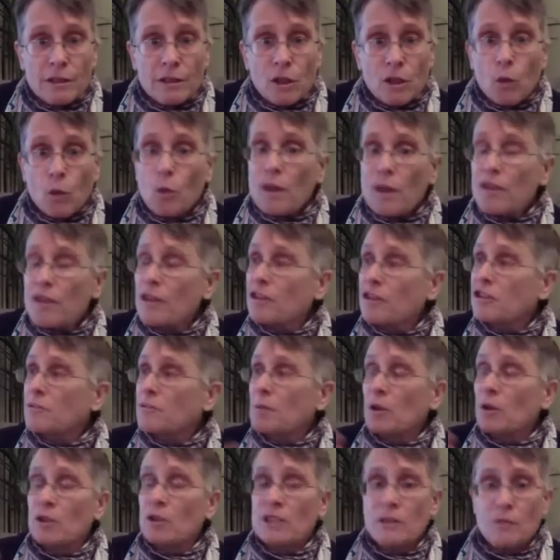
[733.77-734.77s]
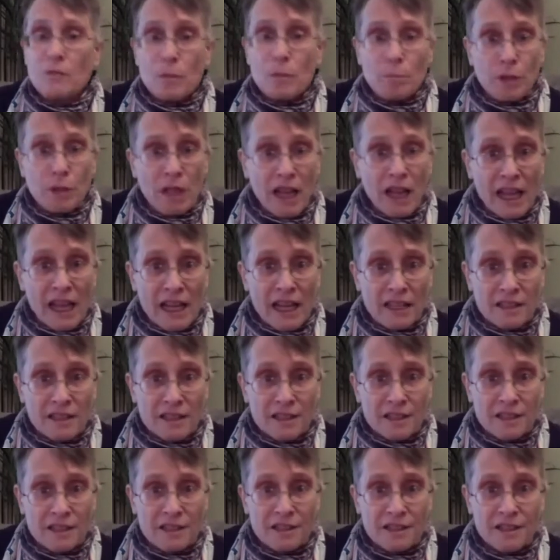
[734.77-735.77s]
with the spirits of the
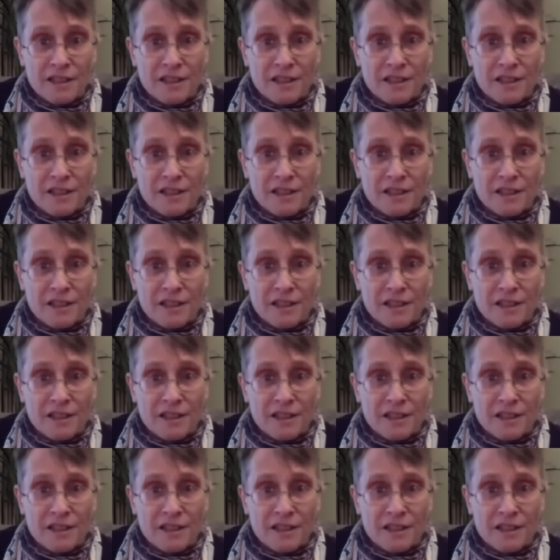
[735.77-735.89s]
plants,